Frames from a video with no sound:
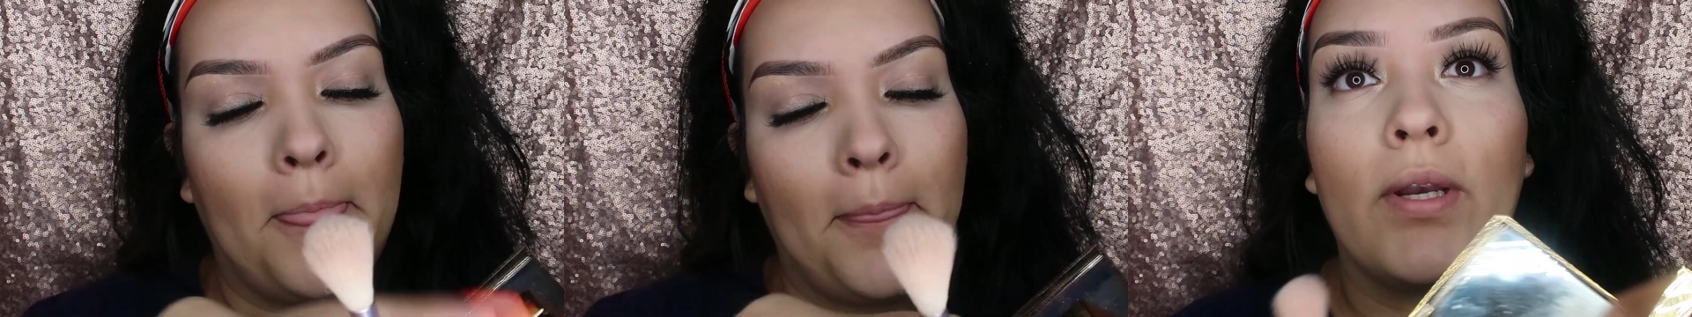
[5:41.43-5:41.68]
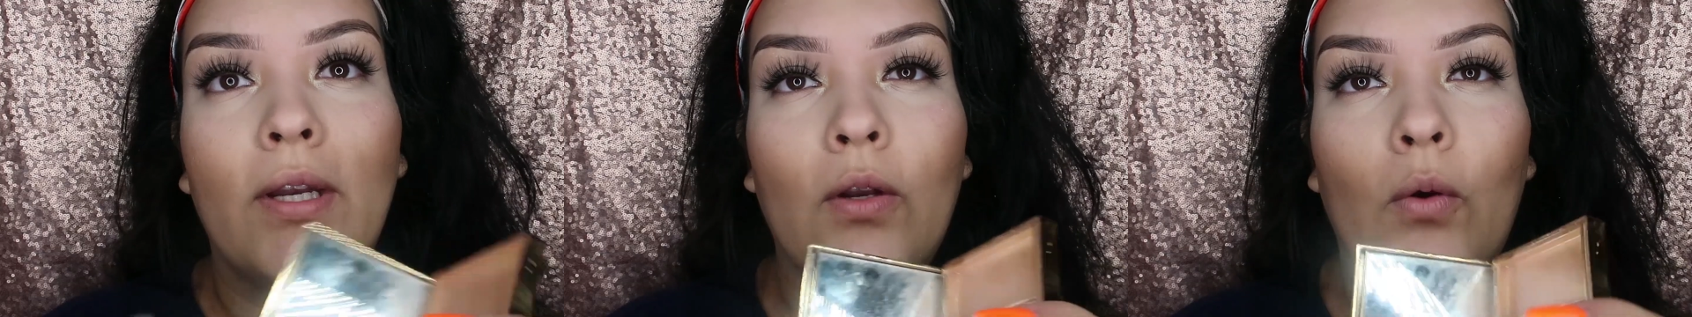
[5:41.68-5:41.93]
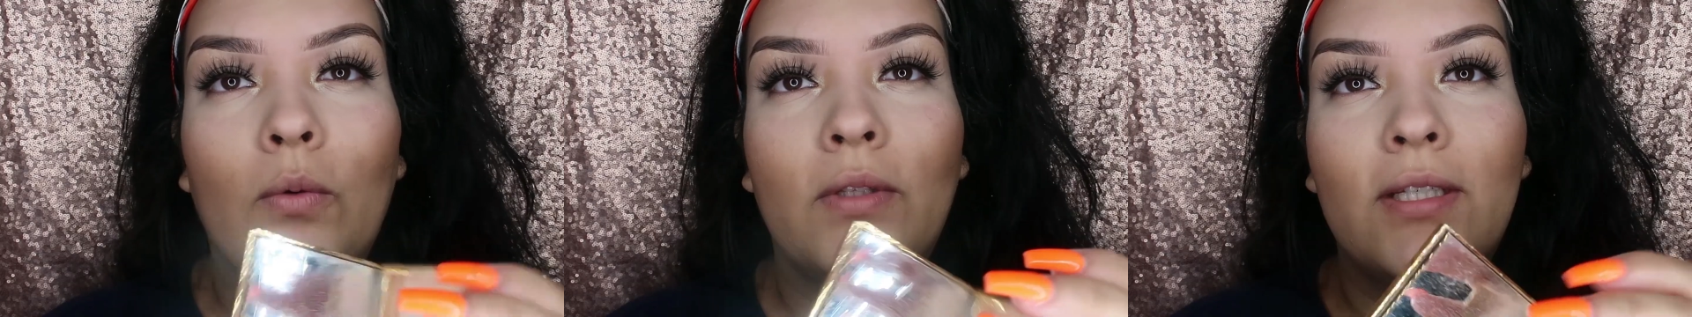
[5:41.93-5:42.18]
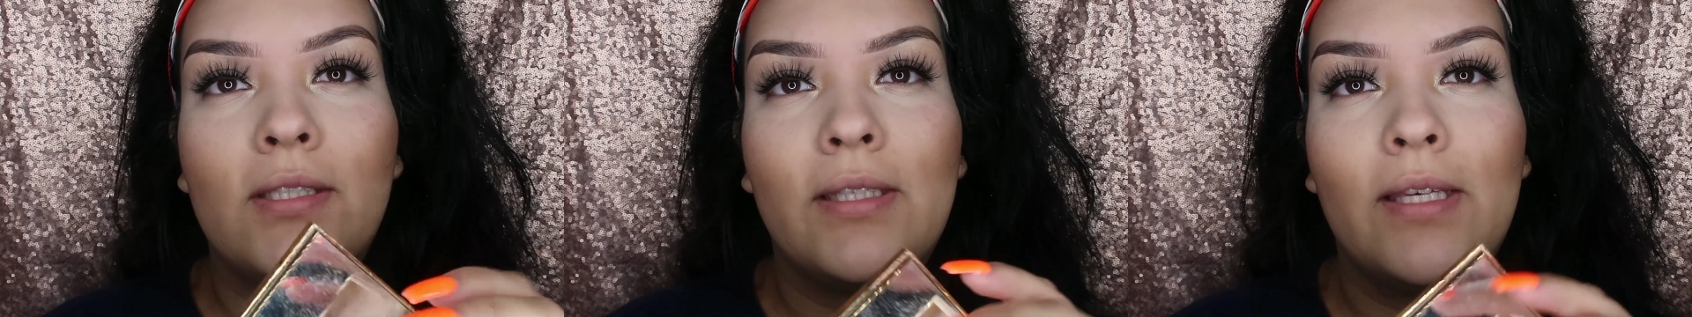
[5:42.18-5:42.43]
one and
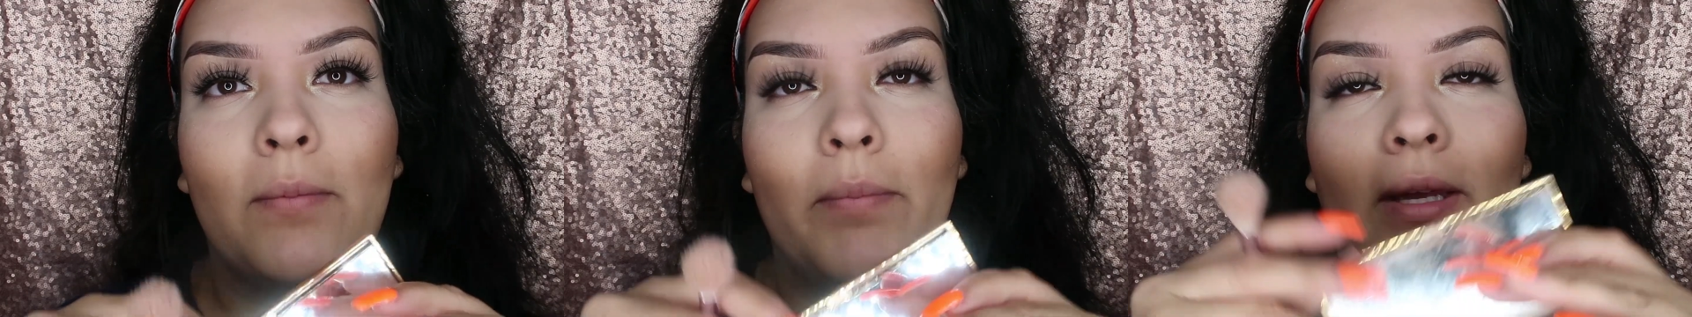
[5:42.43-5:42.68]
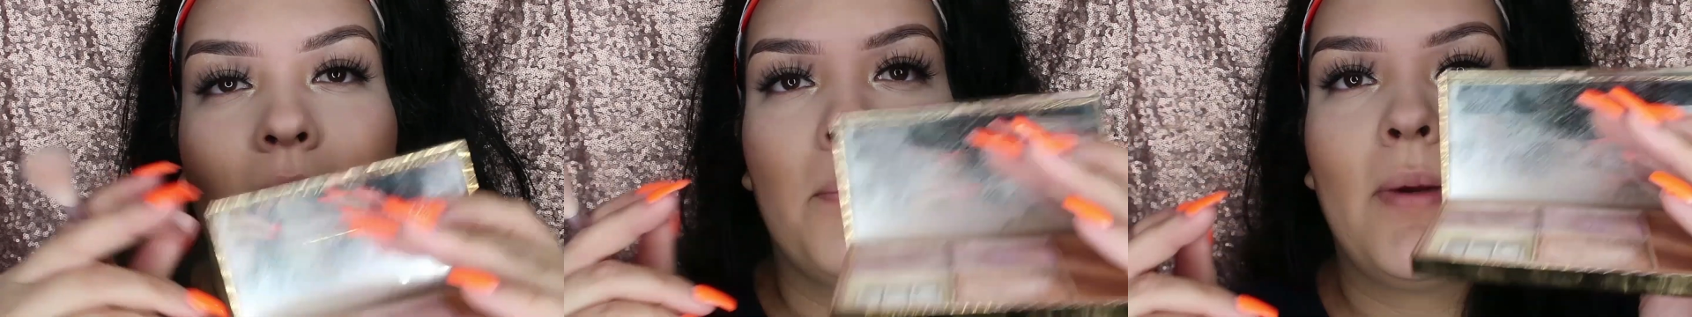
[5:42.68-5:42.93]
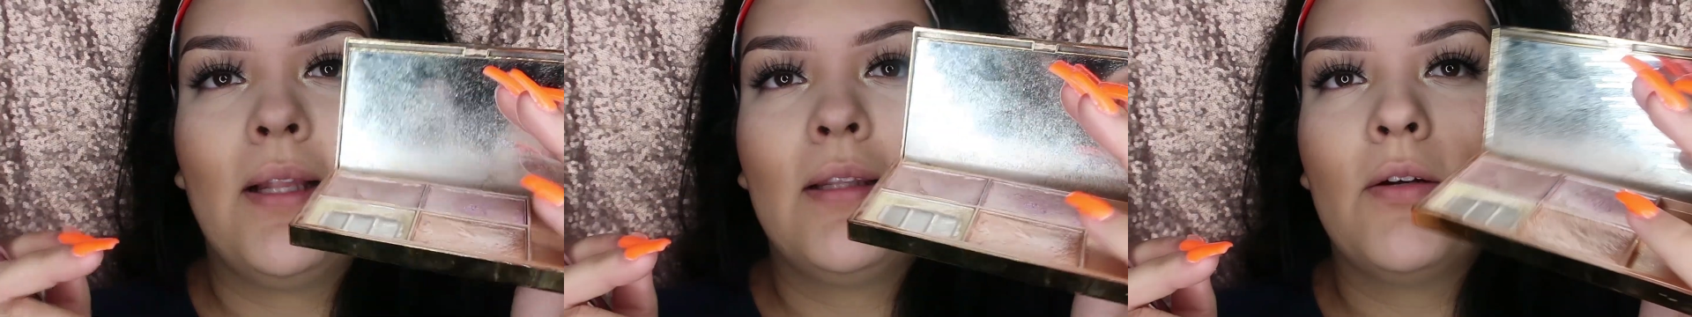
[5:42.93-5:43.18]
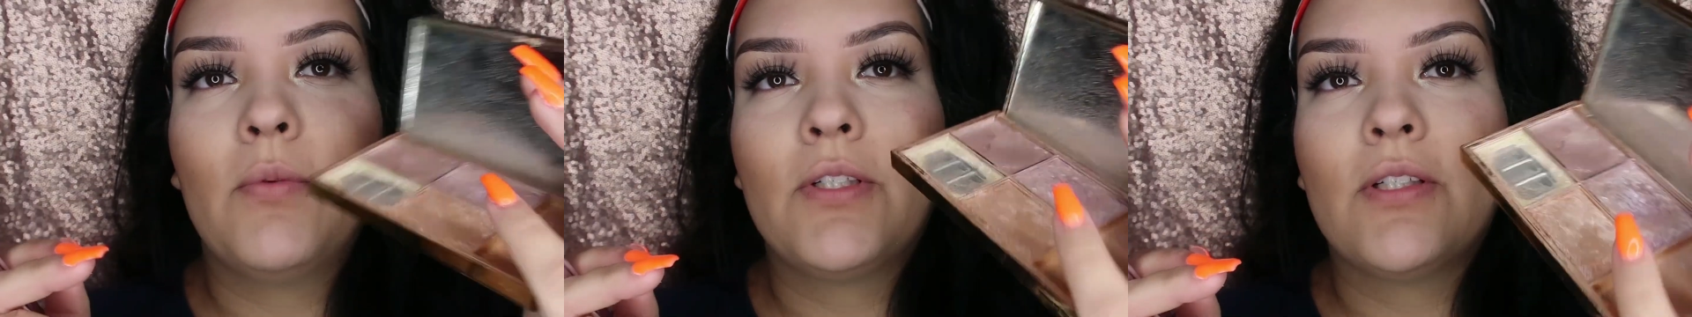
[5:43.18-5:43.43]
only Sleek makeup
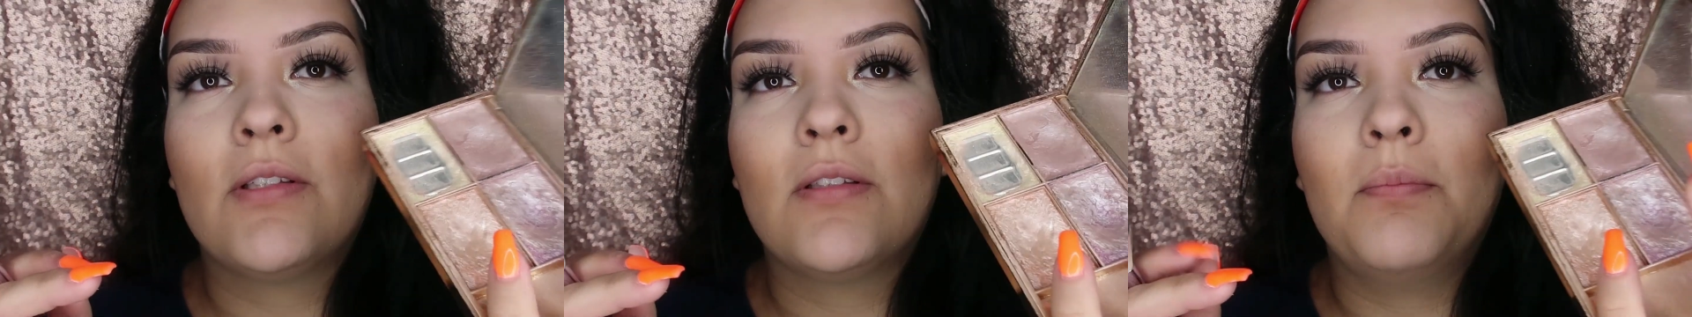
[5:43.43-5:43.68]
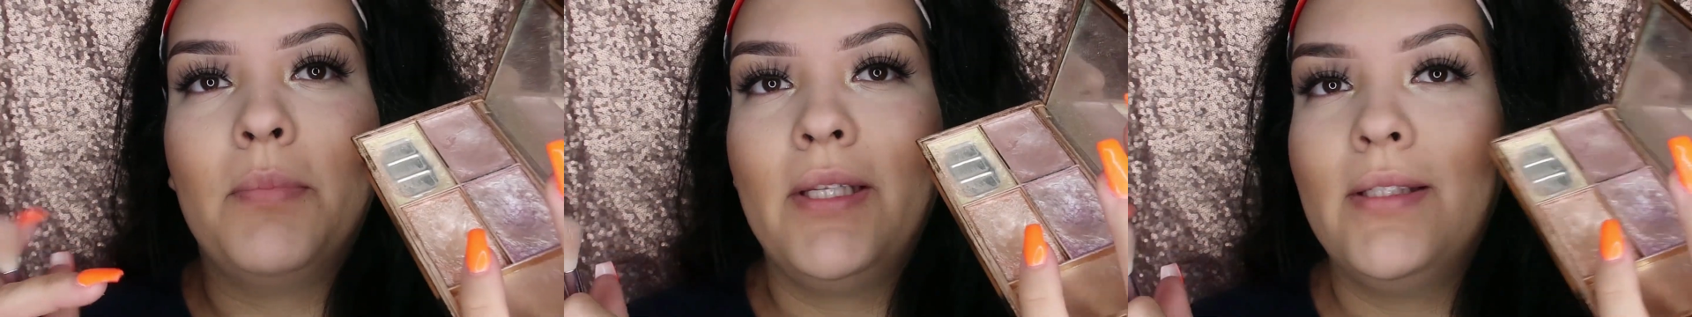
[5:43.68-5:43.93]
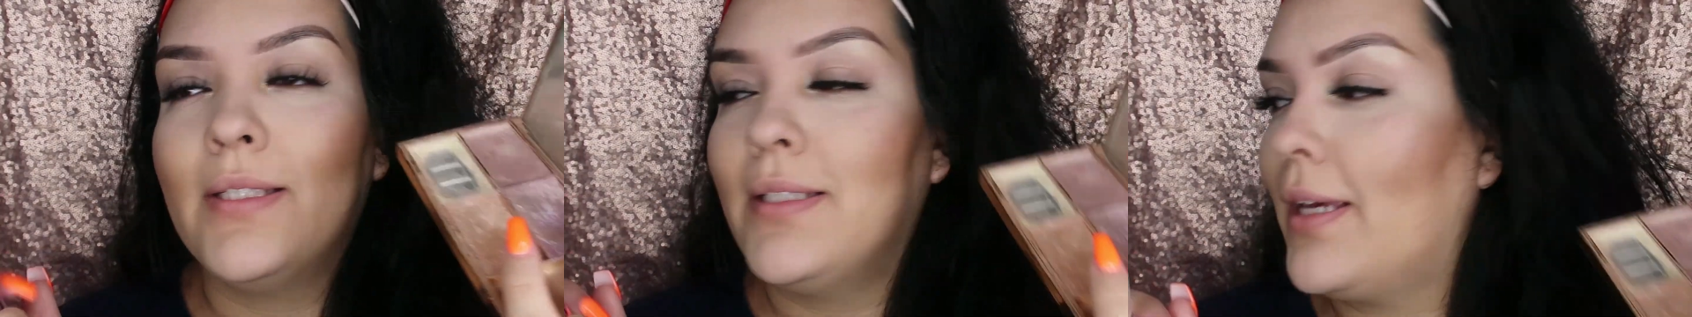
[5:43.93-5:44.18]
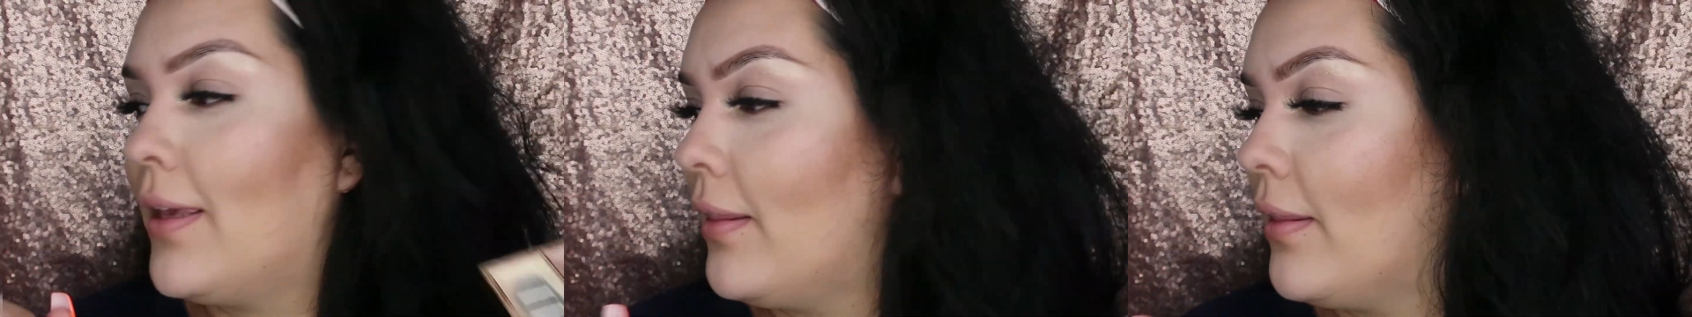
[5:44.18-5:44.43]
palette, which is Beat to
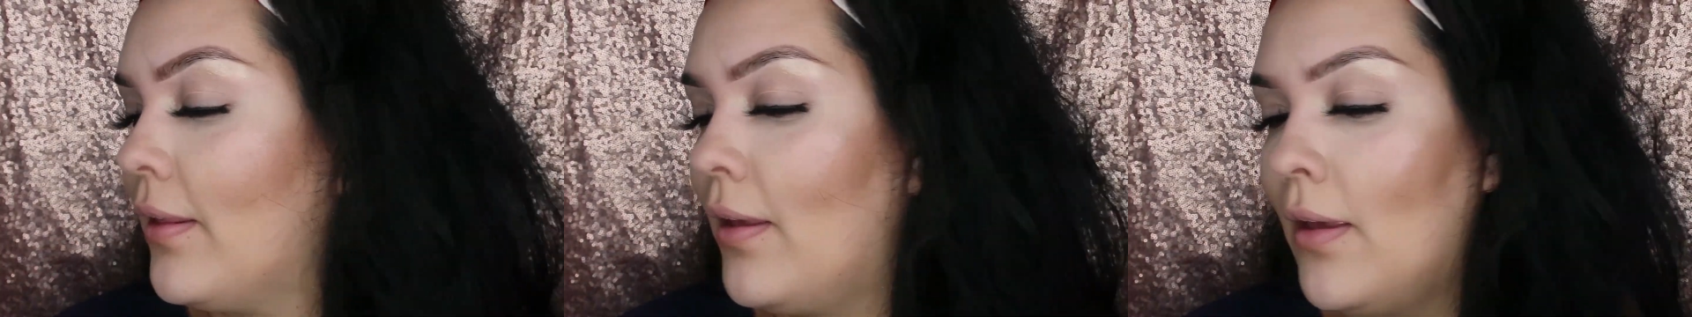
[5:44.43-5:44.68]
Death.